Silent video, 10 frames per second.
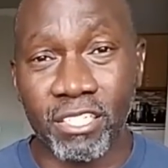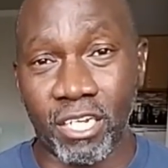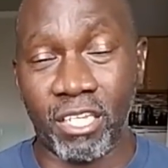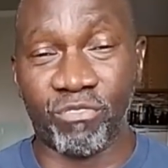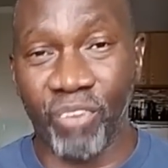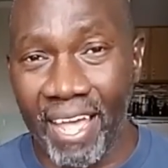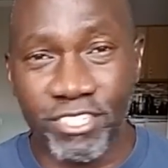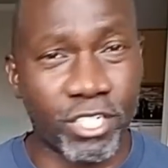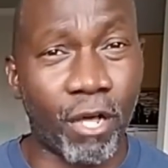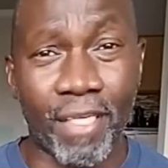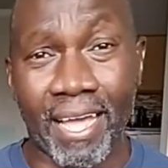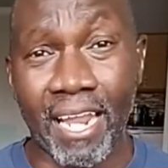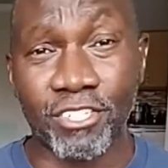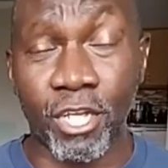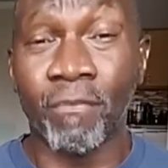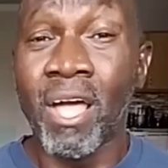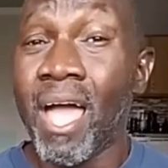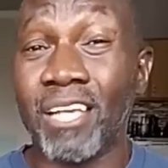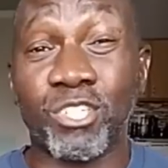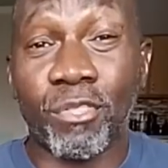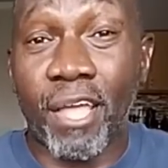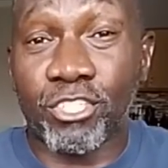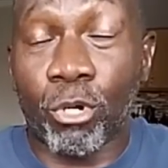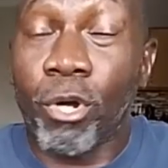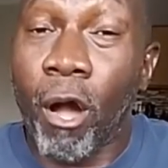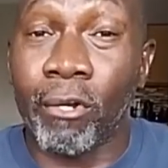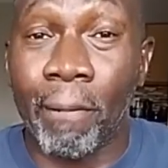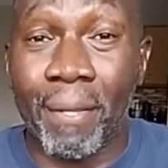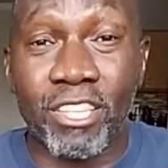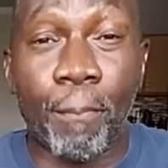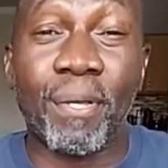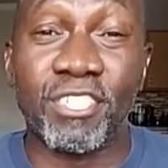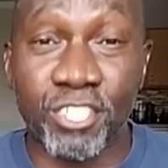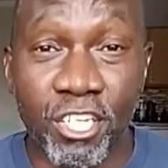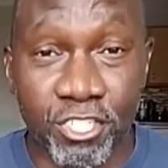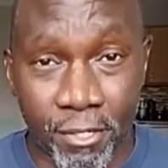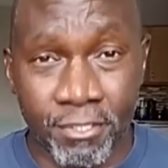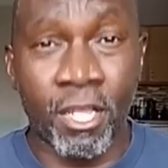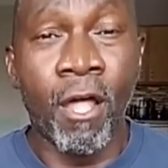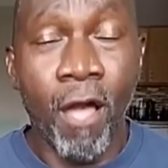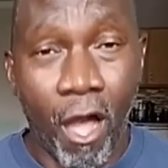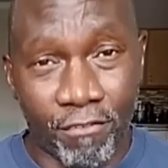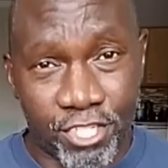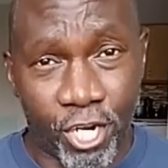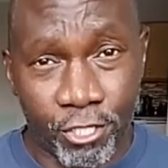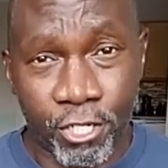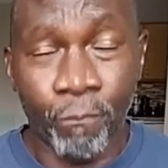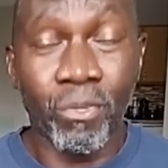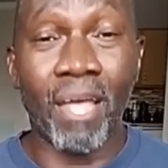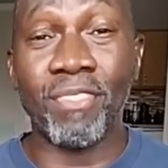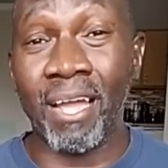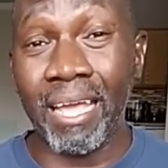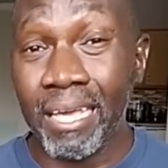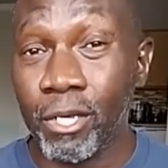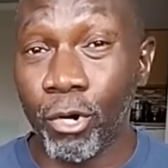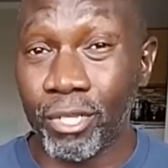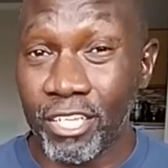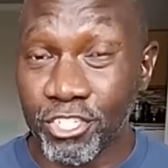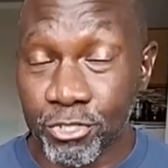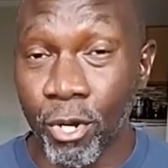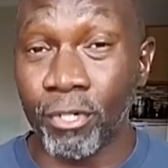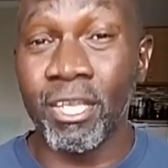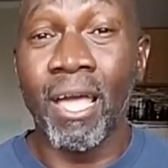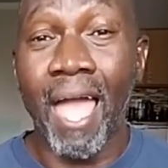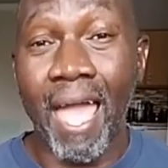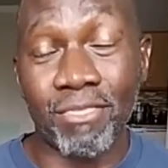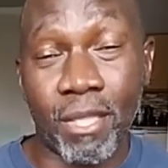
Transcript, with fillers: plans and his flights and all that kind of stuff. And so they're so caught up in the positions of church, and their ego gets stroked.